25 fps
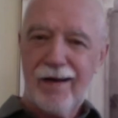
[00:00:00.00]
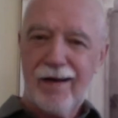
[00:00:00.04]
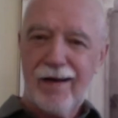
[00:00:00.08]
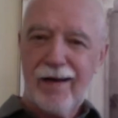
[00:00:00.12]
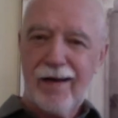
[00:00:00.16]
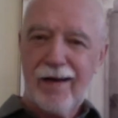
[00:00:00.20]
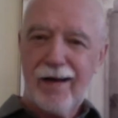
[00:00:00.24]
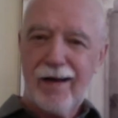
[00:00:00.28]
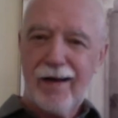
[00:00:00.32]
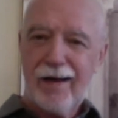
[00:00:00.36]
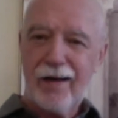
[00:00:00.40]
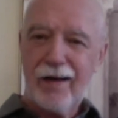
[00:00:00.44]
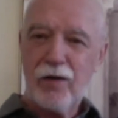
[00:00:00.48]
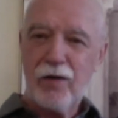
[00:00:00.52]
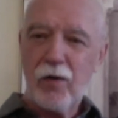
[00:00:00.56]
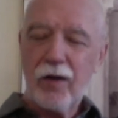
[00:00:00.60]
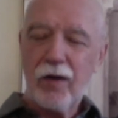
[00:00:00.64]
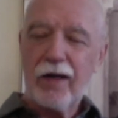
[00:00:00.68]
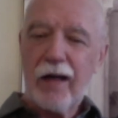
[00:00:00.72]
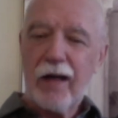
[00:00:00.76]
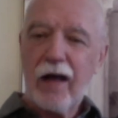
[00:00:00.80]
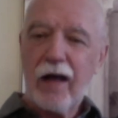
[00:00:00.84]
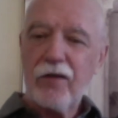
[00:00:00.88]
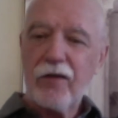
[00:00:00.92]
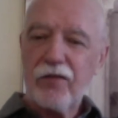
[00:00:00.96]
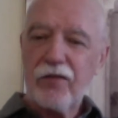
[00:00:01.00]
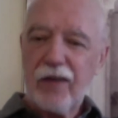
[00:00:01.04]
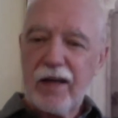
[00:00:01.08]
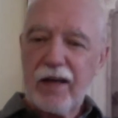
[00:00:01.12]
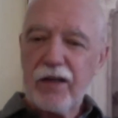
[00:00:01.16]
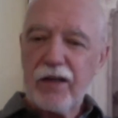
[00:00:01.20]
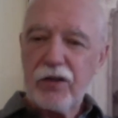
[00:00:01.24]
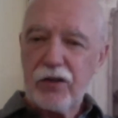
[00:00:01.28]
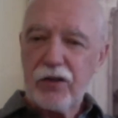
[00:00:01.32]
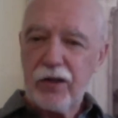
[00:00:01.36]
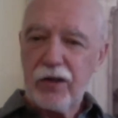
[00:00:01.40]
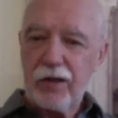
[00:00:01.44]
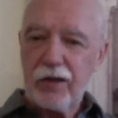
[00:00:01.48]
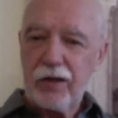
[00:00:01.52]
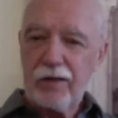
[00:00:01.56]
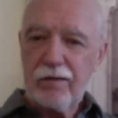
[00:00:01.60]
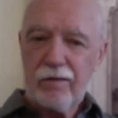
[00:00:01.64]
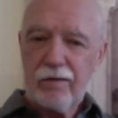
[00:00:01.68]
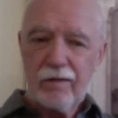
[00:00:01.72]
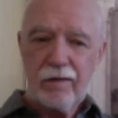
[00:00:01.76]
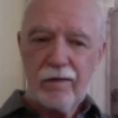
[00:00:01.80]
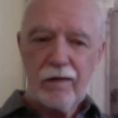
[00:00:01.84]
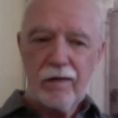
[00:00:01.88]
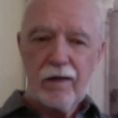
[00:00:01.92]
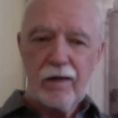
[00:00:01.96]
an organization
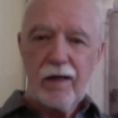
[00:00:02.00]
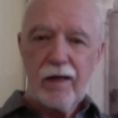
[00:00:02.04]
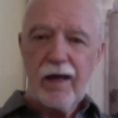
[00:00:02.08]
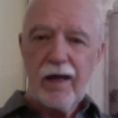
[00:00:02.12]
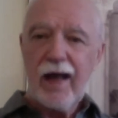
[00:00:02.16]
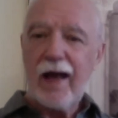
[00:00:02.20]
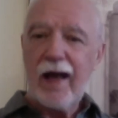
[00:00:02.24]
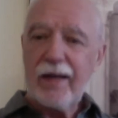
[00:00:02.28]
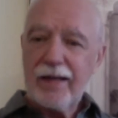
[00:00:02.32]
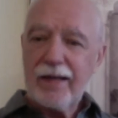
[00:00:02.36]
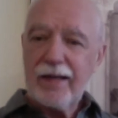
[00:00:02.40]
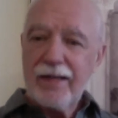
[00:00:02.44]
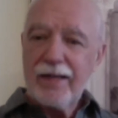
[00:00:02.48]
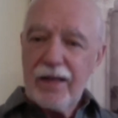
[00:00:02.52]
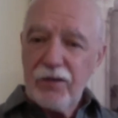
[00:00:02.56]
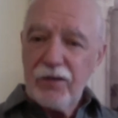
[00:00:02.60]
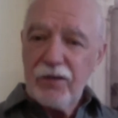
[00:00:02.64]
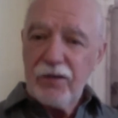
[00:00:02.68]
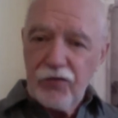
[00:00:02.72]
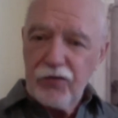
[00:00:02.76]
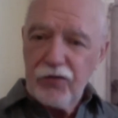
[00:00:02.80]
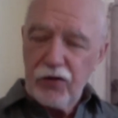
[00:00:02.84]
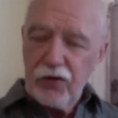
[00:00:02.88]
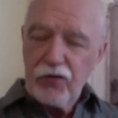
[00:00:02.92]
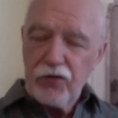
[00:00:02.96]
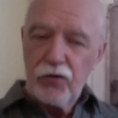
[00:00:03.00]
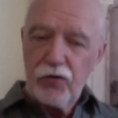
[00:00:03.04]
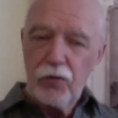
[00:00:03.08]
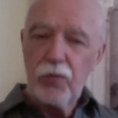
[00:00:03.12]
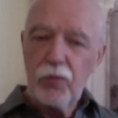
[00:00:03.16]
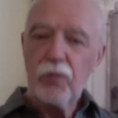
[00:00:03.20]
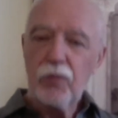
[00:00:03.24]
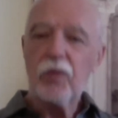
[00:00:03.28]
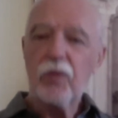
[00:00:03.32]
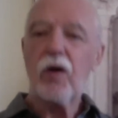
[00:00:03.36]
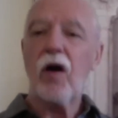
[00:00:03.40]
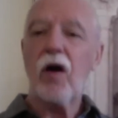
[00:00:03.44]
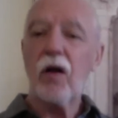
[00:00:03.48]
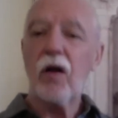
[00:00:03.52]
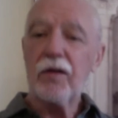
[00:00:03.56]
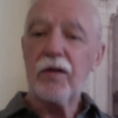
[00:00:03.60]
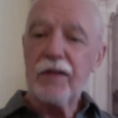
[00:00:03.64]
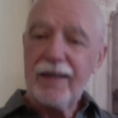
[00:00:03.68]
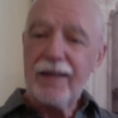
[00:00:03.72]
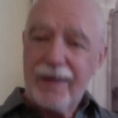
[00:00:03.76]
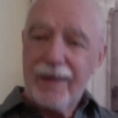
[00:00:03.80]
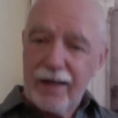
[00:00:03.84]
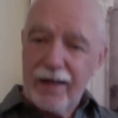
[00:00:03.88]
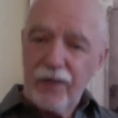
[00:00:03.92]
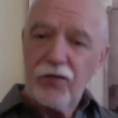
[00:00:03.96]
and an institute called the
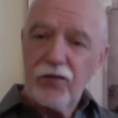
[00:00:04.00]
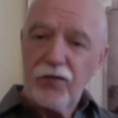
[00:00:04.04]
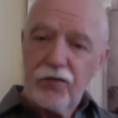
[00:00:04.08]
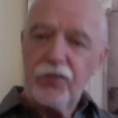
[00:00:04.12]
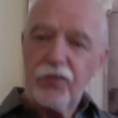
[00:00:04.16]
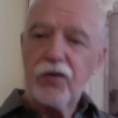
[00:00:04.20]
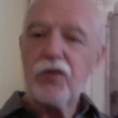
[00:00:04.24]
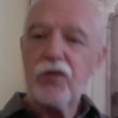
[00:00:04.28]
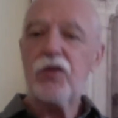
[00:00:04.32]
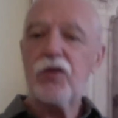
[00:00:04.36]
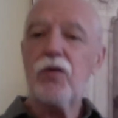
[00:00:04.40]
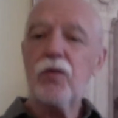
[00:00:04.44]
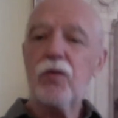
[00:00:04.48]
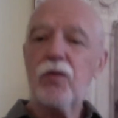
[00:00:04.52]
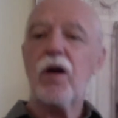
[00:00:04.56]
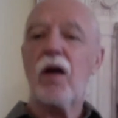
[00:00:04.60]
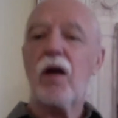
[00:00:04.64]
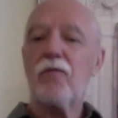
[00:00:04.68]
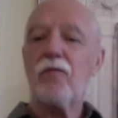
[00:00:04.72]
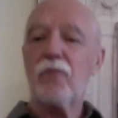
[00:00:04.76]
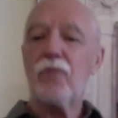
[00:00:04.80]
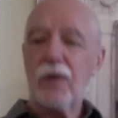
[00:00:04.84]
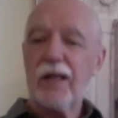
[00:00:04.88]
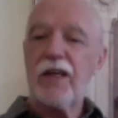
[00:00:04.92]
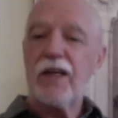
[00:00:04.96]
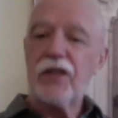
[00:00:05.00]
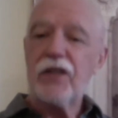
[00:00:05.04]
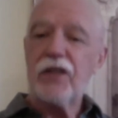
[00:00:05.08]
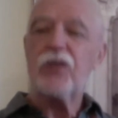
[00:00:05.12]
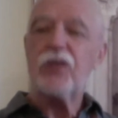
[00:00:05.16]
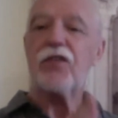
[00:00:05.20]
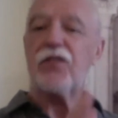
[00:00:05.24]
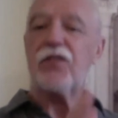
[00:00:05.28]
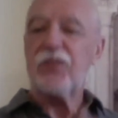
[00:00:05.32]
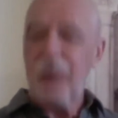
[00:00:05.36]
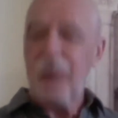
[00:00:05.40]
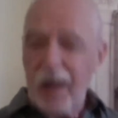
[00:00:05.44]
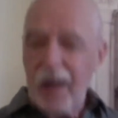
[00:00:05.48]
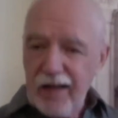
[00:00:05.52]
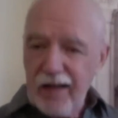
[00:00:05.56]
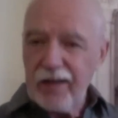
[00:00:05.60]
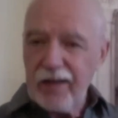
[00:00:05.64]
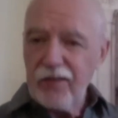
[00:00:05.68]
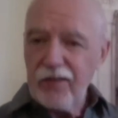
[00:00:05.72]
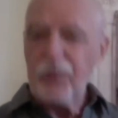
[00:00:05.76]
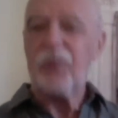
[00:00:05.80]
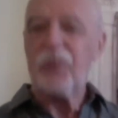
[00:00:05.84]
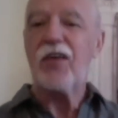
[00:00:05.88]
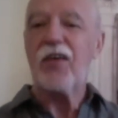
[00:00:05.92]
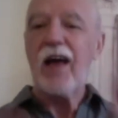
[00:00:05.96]
Institute of Religious
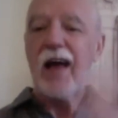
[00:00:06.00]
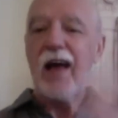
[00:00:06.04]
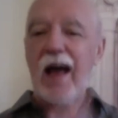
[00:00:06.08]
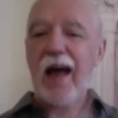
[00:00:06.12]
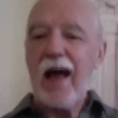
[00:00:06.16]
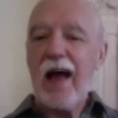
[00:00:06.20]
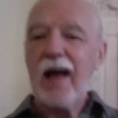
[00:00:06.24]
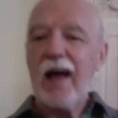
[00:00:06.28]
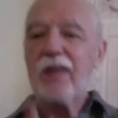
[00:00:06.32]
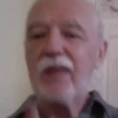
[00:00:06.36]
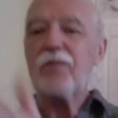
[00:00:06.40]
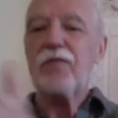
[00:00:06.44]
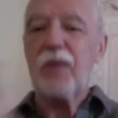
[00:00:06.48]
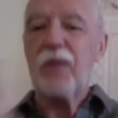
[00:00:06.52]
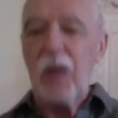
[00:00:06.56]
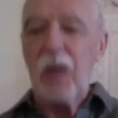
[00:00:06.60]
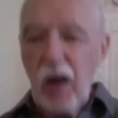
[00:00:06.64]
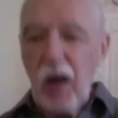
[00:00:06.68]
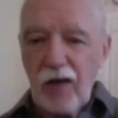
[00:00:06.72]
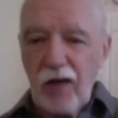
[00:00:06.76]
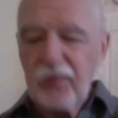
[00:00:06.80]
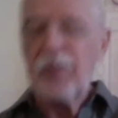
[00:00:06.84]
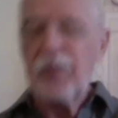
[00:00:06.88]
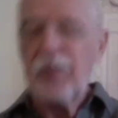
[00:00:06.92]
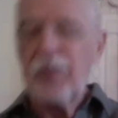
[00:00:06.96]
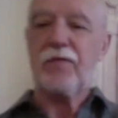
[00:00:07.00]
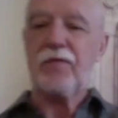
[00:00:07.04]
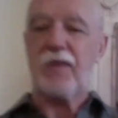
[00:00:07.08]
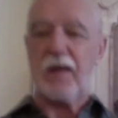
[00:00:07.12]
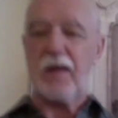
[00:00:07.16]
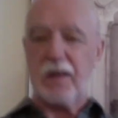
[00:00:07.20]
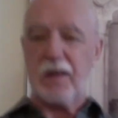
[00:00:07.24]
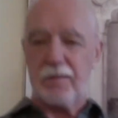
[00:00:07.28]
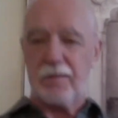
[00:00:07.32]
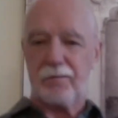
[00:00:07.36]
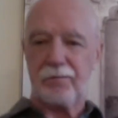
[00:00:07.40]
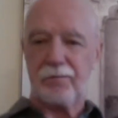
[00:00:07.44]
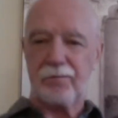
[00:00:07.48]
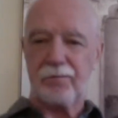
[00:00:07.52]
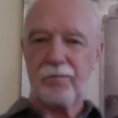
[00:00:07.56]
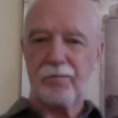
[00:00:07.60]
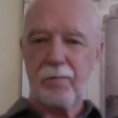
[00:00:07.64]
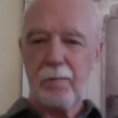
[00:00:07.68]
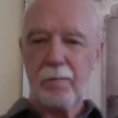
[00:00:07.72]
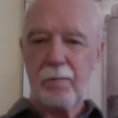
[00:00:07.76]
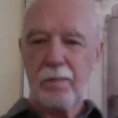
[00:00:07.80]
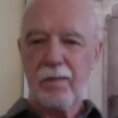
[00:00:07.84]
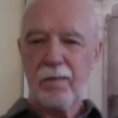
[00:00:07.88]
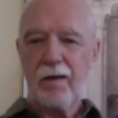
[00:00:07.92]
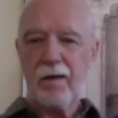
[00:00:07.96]
Science and Philosophy.
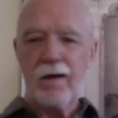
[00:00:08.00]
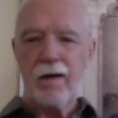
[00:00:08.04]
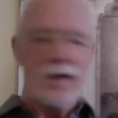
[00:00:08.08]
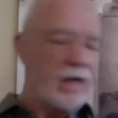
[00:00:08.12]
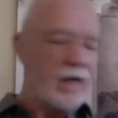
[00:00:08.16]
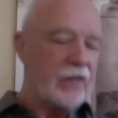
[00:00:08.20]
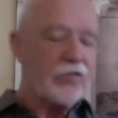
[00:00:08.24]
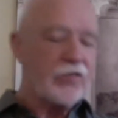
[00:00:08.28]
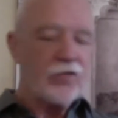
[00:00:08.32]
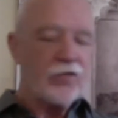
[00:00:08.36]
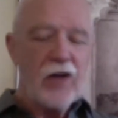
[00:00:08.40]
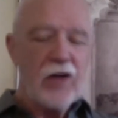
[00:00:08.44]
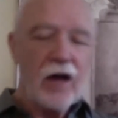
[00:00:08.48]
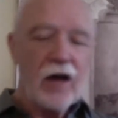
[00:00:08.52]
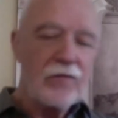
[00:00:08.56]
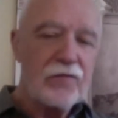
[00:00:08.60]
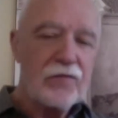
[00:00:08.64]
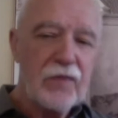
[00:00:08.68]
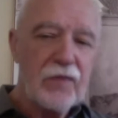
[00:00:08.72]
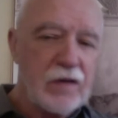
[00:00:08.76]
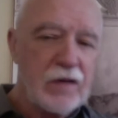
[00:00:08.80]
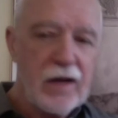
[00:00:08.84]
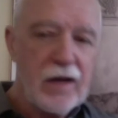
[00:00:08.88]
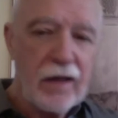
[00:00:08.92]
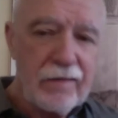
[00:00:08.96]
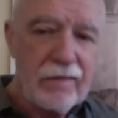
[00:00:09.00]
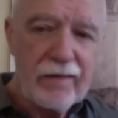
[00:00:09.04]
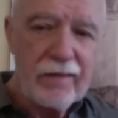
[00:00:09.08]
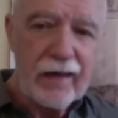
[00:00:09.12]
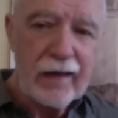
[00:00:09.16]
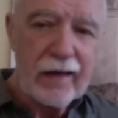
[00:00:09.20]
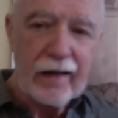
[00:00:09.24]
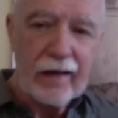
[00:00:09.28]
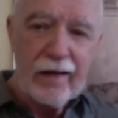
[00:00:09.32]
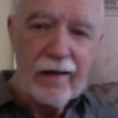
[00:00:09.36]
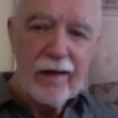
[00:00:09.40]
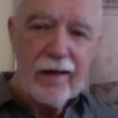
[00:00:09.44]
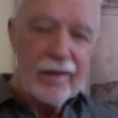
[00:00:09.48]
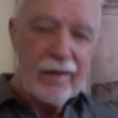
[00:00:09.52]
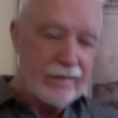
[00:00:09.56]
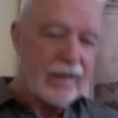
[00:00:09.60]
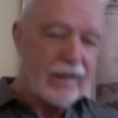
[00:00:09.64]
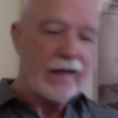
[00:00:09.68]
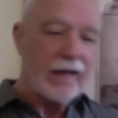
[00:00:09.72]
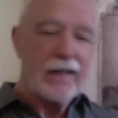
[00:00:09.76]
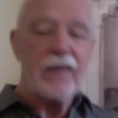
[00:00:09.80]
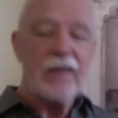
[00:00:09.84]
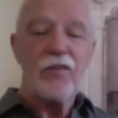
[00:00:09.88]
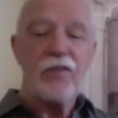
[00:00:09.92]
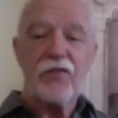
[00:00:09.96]
It's not for nothing that
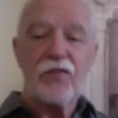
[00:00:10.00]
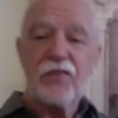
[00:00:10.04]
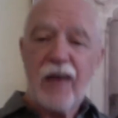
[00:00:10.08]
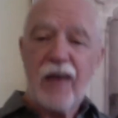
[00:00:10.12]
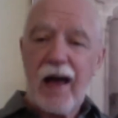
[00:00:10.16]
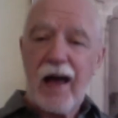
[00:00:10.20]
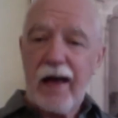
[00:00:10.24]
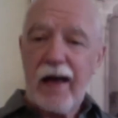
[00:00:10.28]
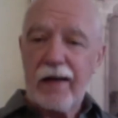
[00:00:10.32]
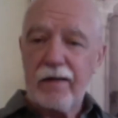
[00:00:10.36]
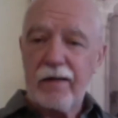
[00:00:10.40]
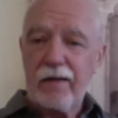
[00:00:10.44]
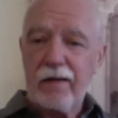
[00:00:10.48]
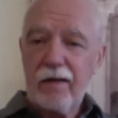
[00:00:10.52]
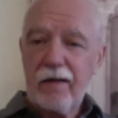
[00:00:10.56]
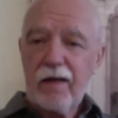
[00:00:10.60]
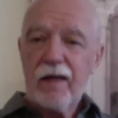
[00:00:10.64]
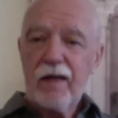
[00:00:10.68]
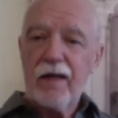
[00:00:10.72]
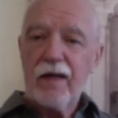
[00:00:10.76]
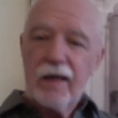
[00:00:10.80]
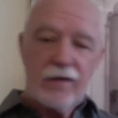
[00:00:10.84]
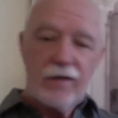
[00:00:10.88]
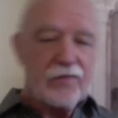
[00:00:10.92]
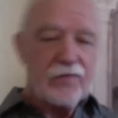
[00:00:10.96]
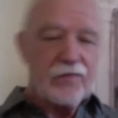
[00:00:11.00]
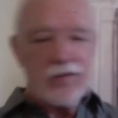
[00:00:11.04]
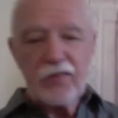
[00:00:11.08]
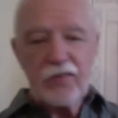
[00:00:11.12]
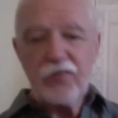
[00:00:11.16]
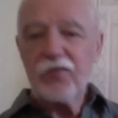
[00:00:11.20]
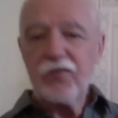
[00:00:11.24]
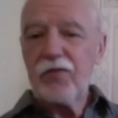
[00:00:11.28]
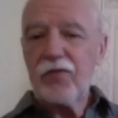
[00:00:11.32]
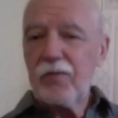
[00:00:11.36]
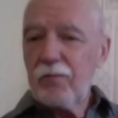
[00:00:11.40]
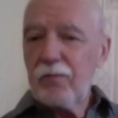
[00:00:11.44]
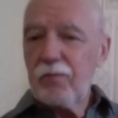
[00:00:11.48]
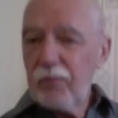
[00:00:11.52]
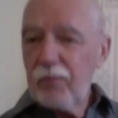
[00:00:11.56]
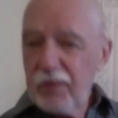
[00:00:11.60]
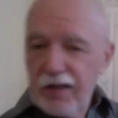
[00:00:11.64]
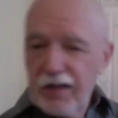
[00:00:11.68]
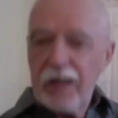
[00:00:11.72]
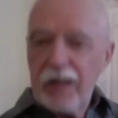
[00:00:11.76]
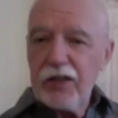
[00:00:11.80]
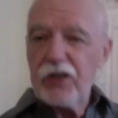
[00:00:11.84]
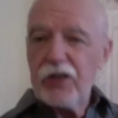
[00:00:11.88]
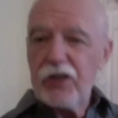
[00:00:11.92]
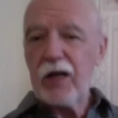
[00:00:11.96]
he said, if this
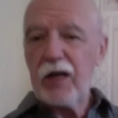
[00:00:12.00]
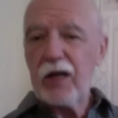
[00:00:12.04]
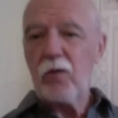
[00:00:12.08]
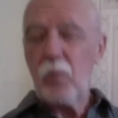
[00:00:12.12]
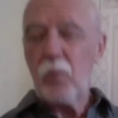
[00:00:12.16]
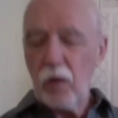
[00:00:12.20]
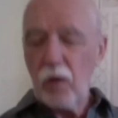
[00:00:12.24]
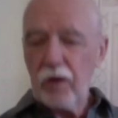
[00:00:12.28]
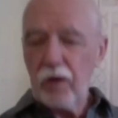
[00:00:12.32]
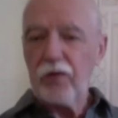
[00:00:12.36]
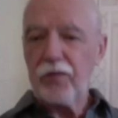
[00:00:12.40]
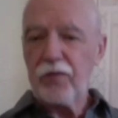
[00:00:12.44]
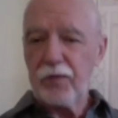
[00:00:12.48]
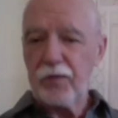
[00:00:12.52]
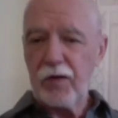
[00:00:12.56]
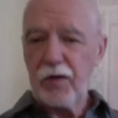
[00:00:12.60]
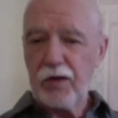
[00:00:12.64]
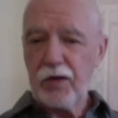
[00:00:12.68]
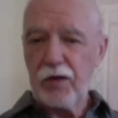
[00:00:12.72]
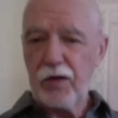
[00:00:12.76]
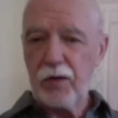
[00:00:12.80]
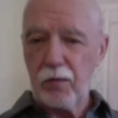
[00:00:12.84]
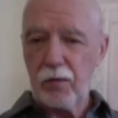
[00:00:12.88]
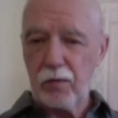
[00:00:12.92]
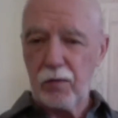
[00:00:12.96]
teaching works for you,